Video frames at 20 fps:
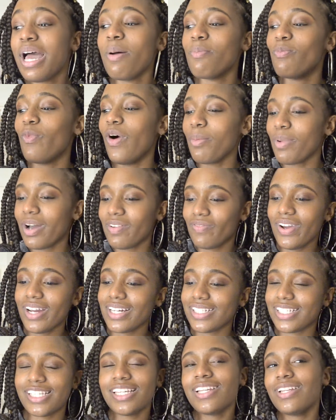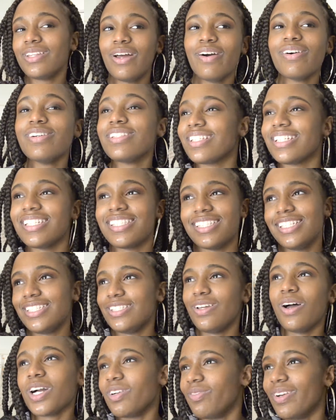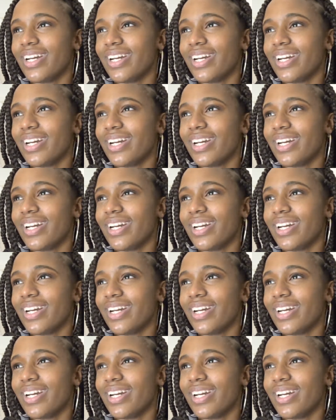One of my favorite standalones is the Song of